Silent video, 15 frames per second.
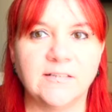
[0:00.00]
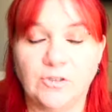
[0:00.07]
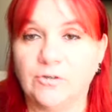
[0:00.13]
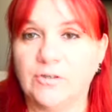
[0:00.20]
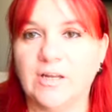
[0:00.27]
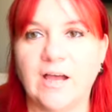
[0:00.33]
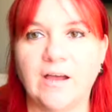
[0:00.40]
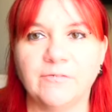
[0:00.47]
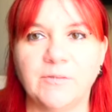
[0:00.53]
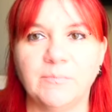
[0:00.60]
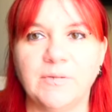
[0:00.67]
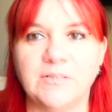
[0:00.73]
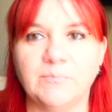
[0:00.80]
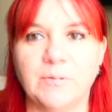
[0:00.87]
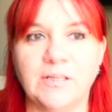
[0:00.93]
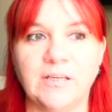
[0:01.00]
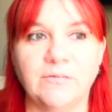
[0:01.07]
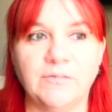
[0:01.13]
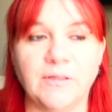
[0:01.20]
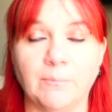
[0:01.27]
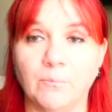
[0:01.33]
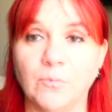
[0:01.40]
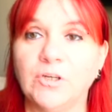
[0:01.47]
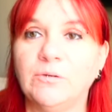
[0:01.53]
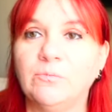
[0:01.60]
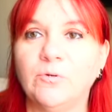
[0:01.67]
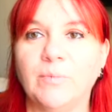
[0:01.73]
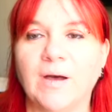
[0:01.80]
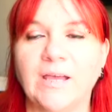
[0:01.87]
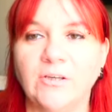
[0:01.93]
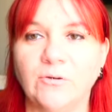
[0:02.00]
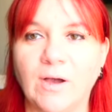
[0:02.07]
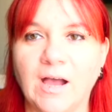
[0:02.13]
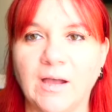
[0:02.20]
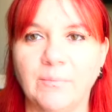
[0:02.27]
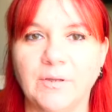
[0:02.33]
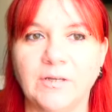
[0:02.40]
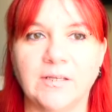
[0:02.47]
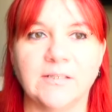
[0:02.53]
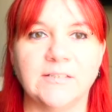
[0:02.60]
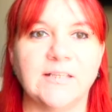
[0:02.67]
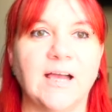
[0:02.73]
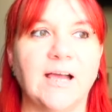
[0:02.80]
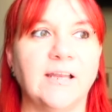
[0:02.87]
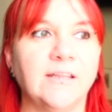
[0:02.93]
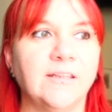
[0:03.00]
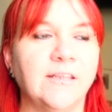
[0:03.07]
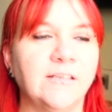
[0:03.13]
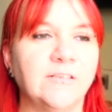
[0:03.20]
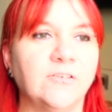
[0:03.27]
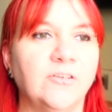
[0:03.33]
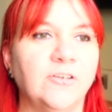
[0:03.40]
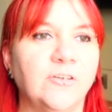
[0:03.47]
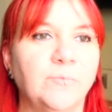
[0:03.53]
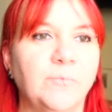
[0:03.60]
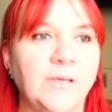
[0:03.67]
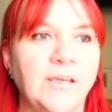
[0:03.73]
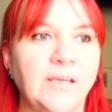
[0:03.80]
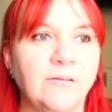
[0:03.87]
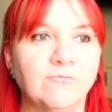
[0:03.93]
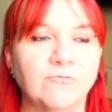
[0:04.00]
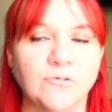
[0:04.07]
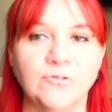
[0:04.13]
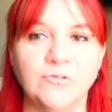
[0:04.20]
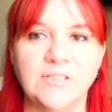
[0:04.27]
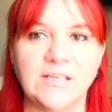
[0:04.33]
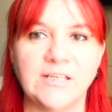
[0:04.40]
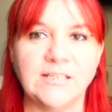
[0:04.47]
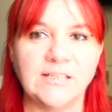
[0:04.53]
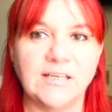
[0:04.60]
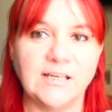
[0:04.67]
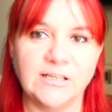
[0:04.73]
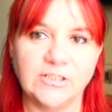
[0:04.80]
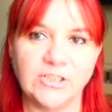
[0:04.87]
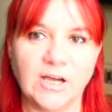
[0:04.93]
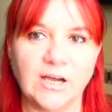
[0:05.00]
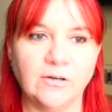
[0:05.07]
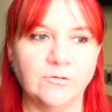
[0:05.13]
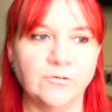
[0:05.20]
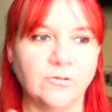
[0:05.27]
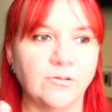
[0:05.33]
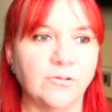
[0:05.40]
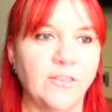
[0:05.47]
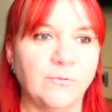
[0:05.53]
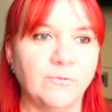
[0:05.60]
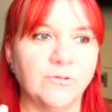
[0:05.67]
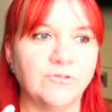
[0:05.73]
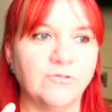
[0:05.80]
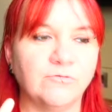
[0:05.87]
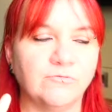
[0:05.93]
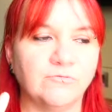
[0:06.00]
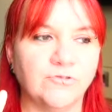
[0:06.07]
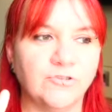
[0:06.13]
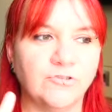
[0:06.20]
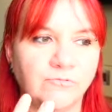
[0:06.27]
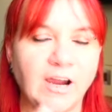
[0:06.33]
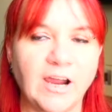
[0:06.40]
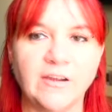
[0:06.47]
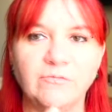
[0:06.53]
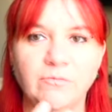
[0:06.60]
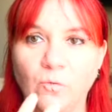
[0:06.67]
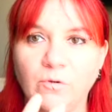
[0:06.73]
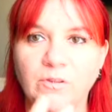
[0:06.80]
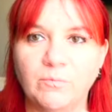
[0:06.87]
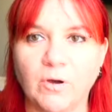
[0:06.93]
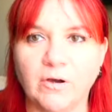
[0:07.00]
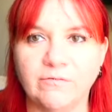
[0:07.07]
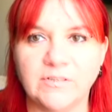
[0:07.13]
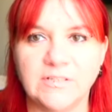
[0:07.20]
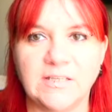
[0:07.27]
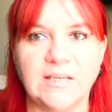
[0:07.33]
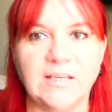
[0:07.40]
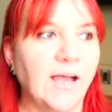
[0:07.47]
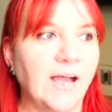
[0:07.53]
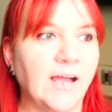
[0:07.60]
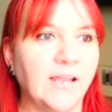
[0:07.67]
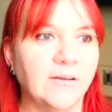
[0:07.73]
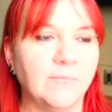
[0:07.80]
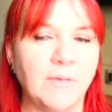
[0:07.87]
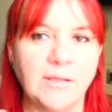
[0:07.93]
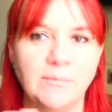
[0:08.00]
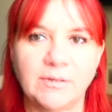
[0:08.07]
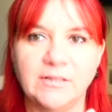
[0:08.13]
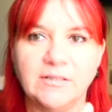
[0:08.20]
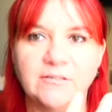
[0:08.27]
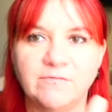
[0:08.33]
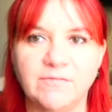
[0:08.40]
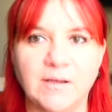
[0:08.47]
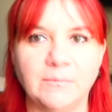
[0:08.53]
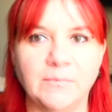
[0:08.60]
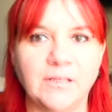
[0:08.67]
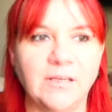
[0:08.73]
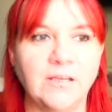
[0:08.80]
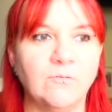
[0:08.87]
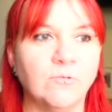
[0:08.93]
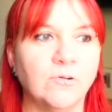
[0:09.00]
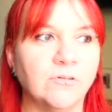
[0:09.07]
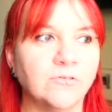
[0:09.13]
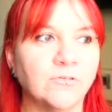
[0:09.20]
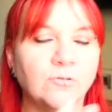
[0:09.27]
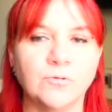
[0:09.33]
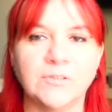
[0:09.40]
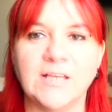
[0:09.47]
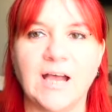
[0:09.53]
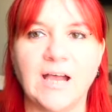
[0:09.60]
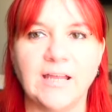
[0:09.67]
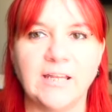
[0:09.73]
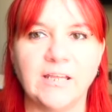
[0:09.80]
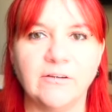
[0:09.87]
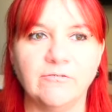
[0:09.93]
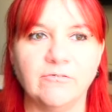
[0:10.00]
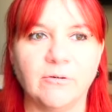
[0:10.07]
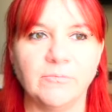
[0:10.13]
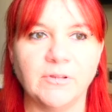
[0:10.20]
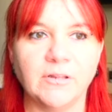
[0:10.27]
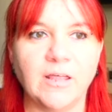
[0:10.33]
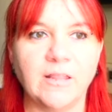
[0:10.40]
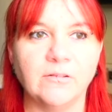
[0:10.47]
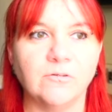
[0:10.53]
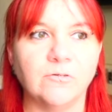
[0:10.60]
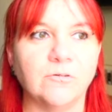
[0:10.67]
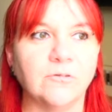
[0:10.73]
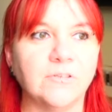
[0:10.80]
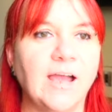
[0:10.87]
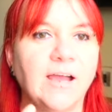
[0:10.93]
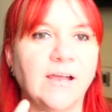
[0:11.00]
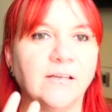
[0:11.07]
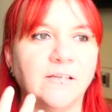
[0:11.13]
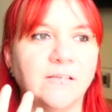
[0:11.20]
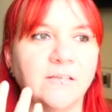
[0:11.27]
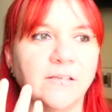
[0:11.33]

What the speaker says: you could have the misbelief that money will buy you happiness, and this could be rooted in a childhood that was strife with poverty, and maybe this family was always hiding from the landlord and